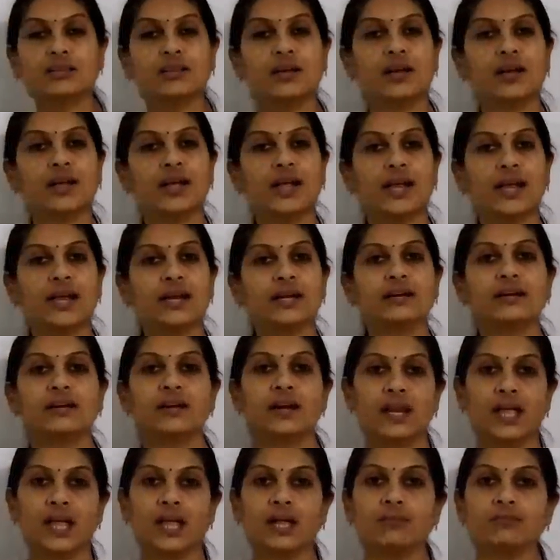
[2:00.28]
the 8
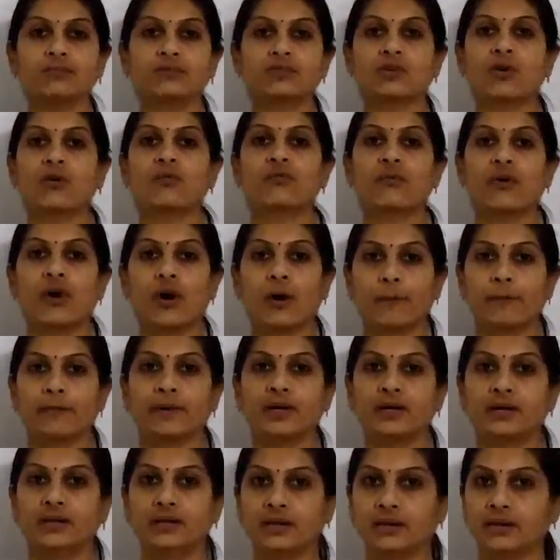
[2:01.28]
names of
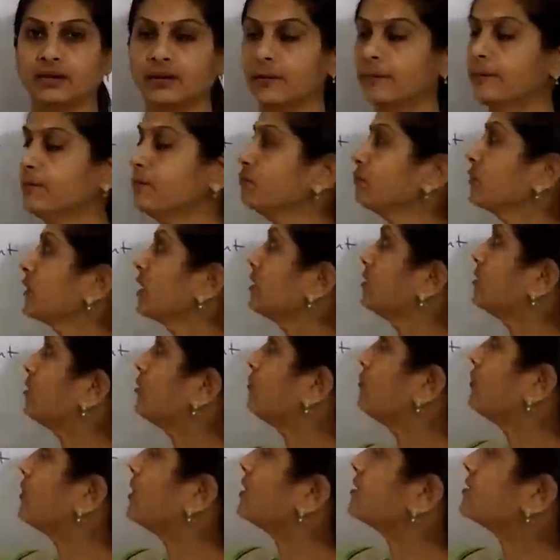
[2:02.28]
operator. The
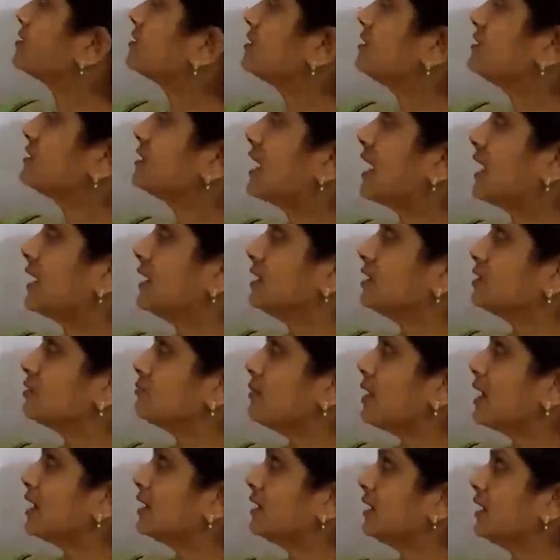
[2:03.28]
first is
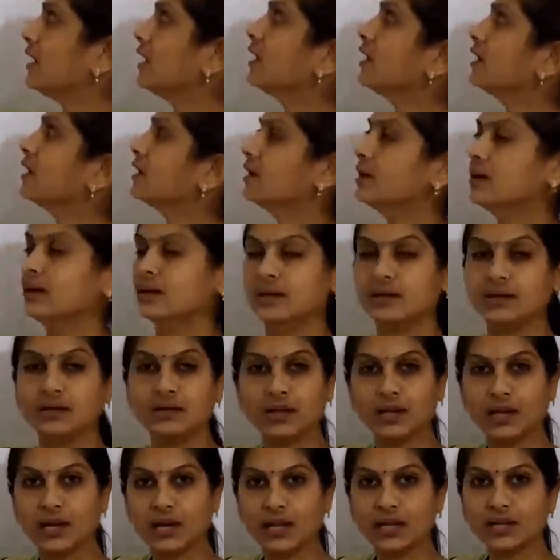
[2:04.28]
arithmetic,
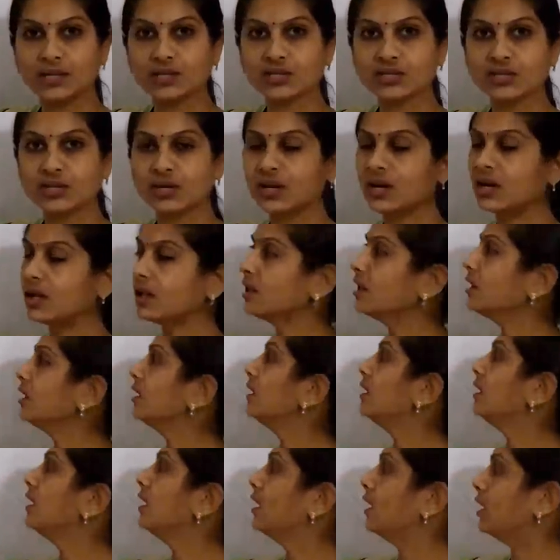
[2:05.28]
relational,
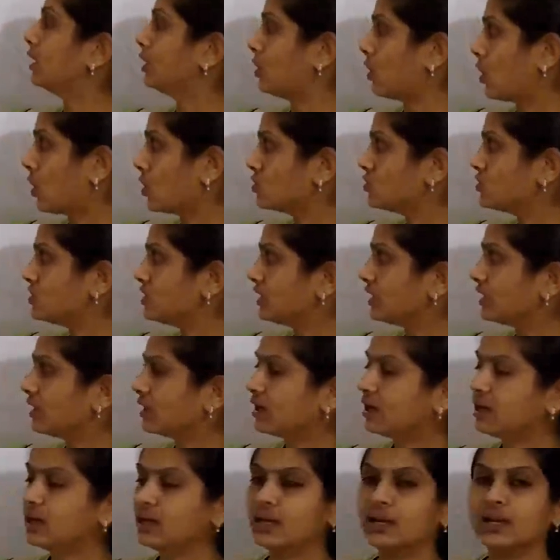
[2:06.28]

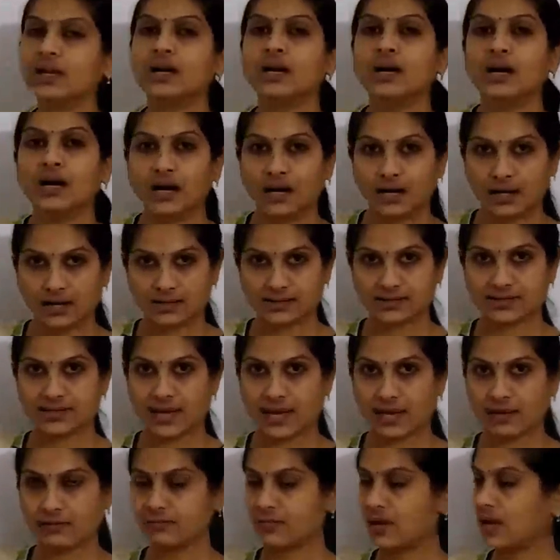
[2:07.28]
logical,
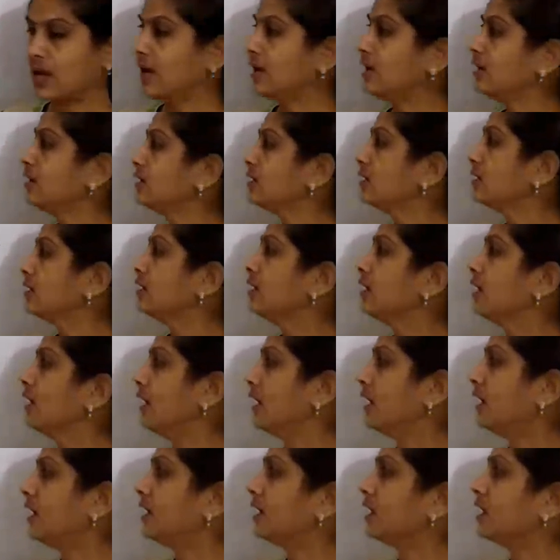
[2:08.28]
assignment,
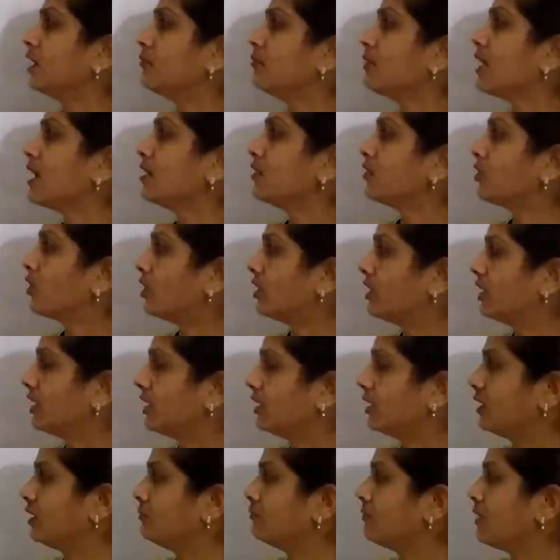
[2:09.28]
increment or
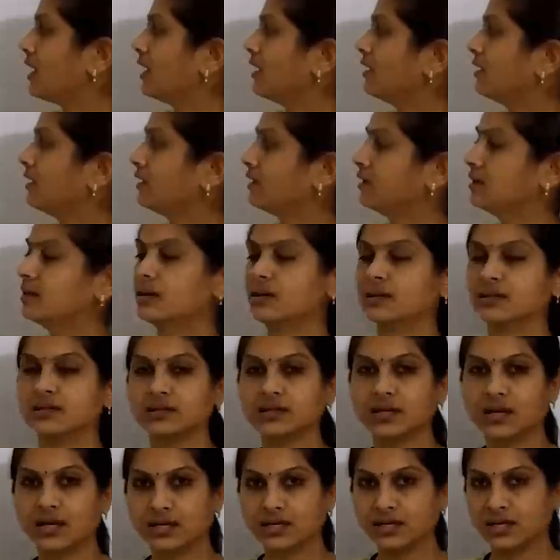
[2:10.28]
decrement,
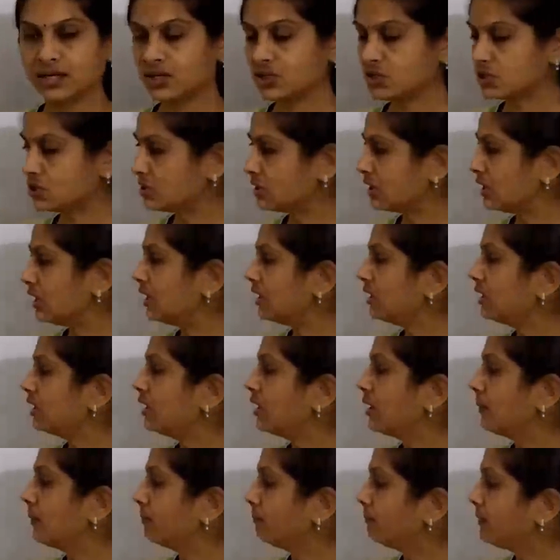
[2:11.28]
conditional,
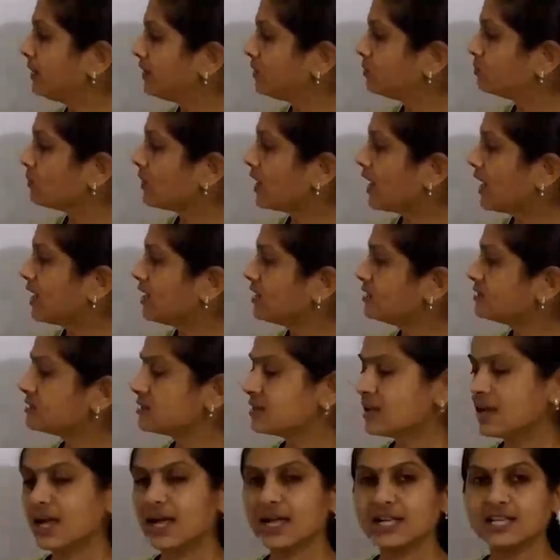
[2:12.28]

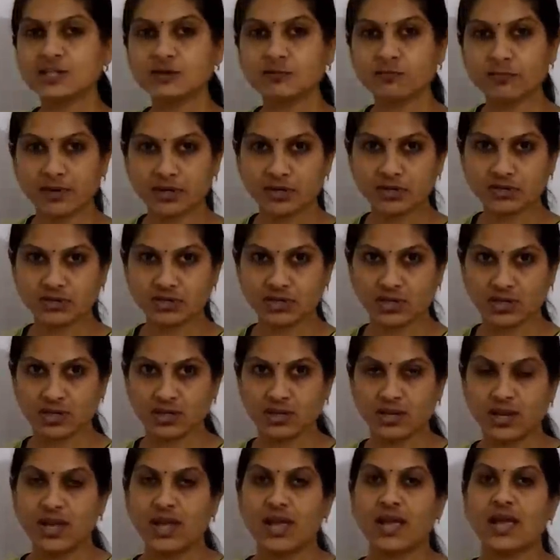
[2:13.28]
bitwise and
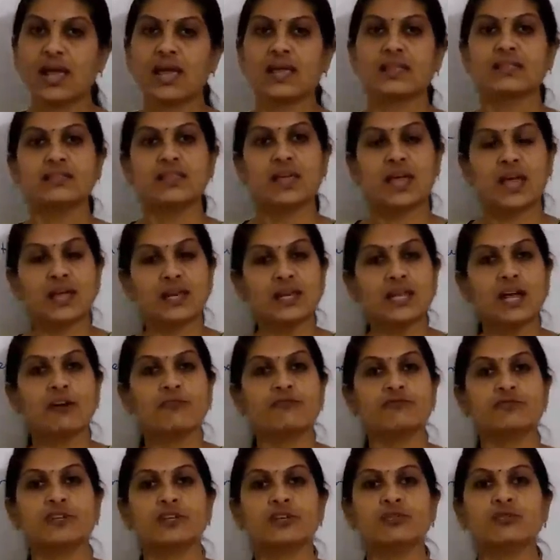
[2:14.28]
spatial. And then
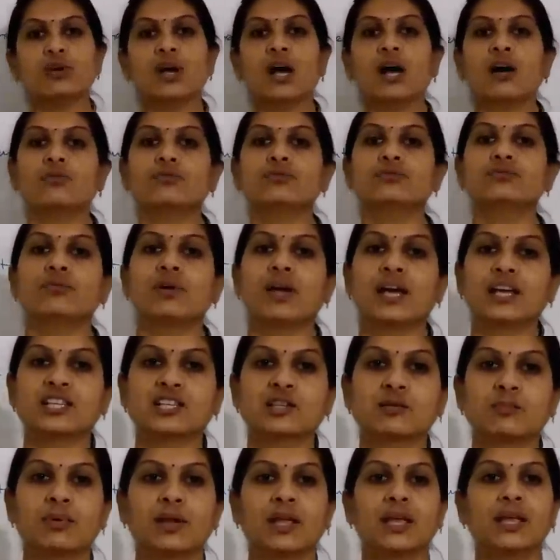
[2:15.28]
after you have to
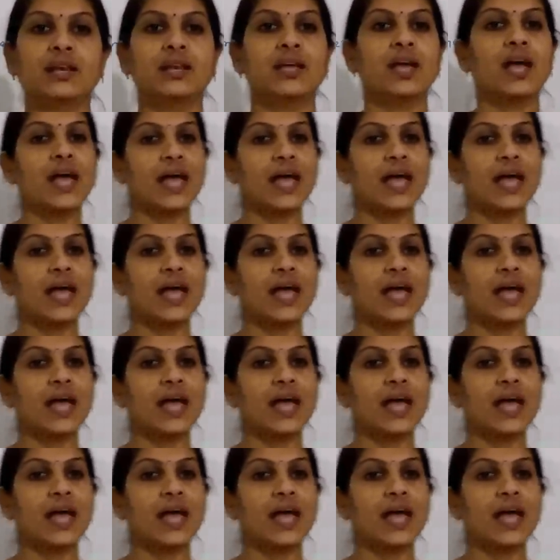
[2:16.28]
explain